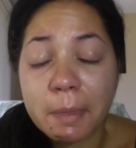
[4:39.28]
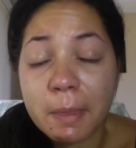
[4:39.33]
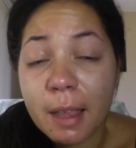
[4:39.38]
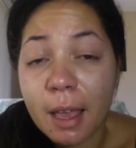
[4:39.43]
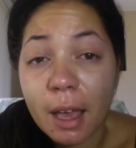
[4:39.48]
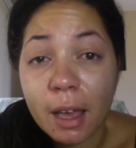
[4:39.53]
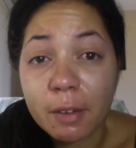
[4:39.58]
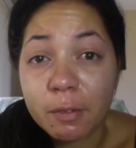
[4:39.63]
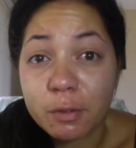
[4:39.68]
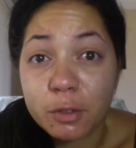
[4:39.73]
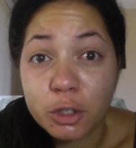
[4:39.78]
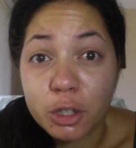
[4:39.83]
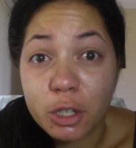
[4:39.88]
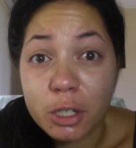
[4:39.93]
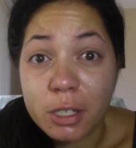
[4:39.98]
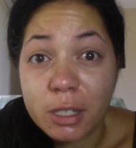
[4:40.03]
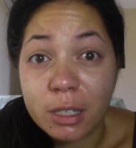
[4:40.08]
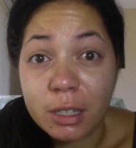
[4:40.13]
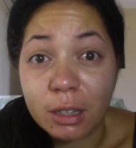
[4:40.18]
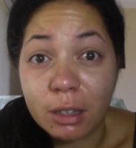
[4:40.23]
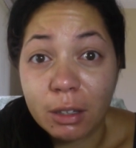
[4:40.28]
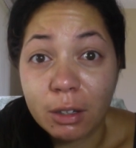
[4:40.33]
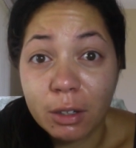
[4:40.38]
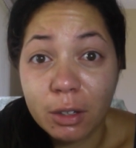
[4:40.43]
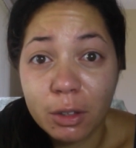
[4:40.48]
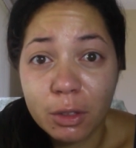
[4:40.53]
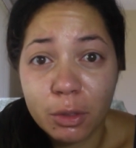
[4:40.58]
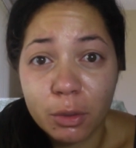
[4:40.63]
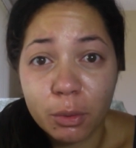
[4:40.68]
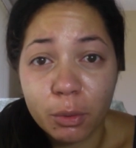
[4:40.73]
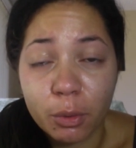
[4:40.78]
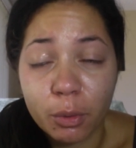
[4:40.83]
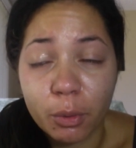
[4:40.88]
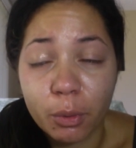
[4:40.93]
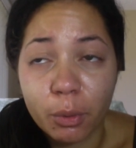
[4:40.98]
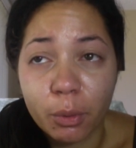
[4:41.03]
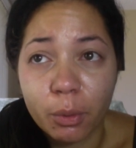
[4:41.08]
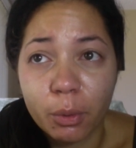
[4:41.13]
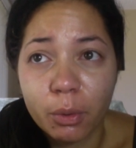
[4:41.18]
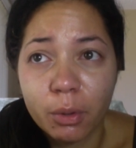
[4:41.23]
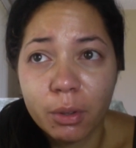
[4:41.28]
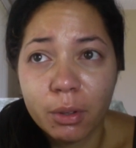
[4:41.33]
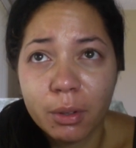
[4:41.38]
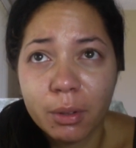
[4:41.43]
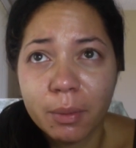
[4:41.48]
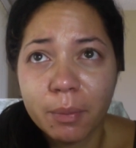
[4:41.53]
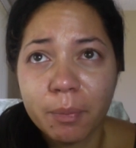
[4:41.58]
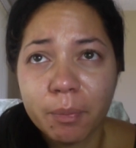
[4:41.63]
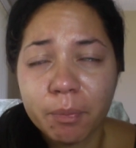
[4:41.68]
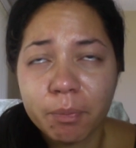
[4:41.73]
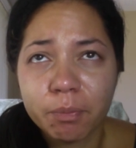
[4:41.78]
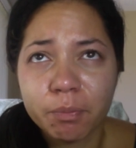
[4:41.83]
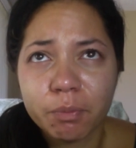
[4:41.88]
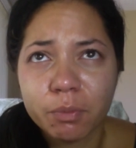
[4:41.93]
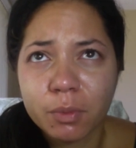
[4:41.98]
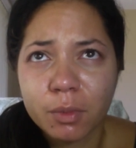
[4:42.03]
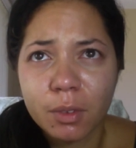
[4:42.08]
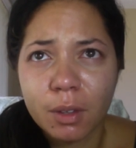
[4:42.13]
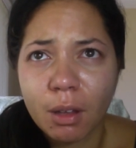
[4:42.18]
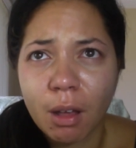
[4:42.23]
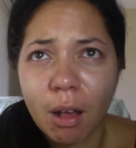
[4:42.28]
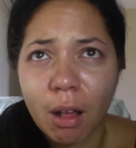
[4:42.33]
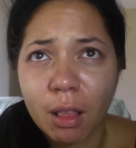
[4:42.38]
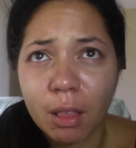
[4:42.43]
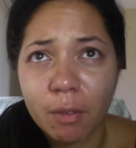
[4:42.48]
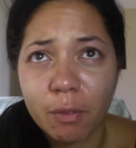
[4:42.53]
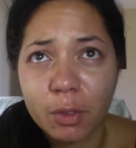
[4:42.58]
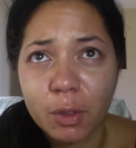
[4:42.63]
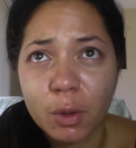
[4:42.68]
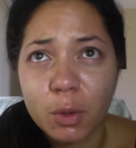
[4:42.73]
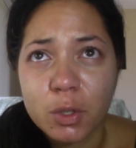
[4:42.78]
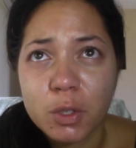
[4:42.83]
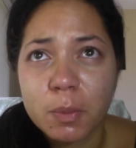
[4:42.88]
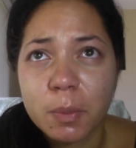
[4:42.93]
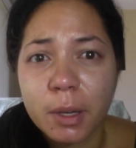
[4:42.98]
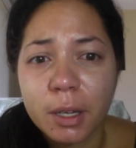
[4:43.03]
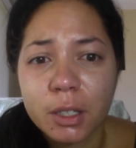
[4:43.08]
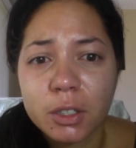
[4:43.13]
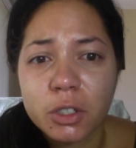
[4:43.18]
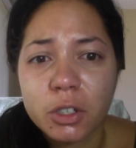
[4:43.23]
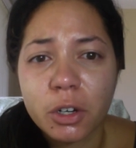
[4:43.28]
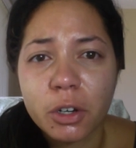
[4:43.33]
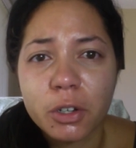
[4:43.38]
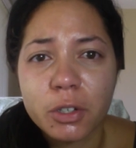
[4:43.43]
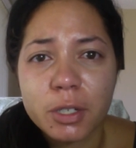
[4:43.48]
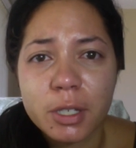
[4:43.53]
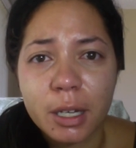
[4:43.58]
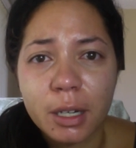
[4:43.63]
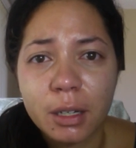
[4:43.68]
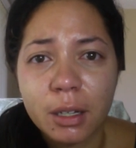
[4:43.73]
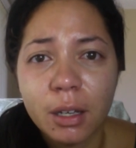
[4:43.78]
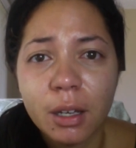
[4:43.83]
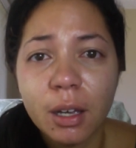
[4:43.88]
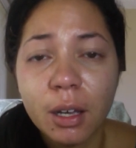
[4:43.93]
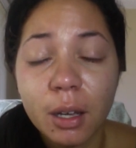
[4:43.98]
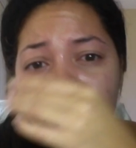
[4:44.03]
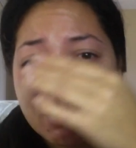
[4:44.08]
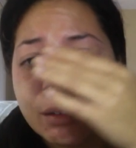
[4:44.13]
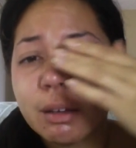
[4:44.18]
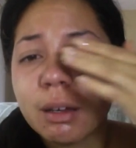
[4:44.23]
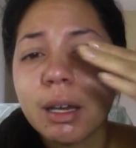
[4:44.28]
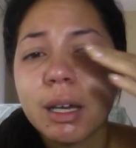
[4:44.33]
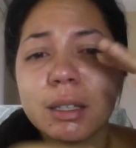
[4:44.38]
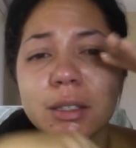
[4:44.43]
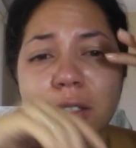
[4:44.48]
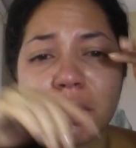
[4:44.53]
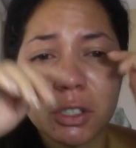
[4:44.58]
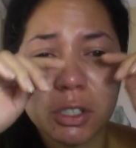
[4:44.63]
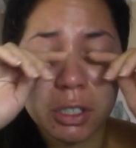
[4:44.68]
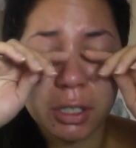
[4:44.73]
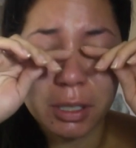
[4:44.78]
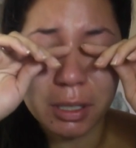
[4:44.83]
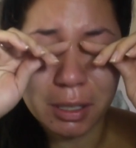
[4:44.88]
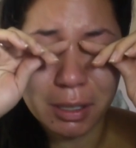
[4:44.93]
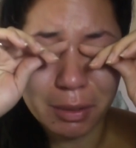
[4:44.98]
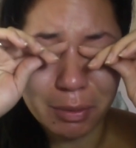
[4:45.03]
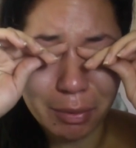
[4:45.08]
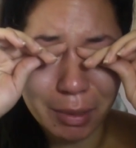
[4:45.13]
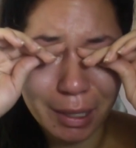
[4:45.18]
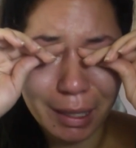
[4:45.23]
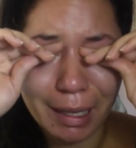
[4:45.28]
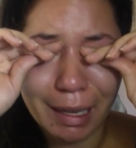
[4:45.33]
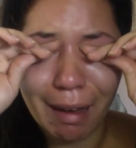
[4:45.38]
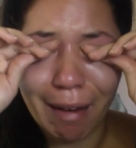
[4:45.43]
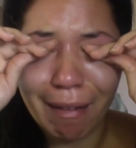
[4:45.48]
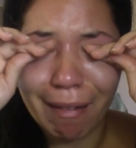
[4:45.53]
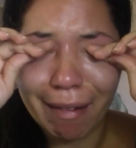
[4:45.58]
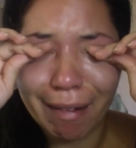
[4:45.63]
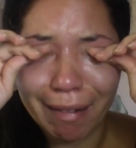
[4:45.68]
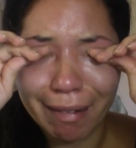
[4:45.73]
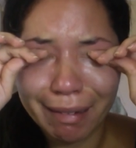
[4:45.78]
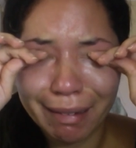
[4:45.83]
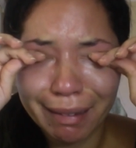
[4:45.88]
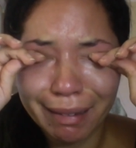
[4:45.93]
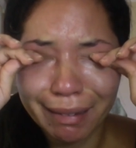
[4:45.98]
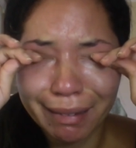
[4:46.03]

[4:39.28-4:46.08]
I've just looked through all of those pictures and it's just really hard.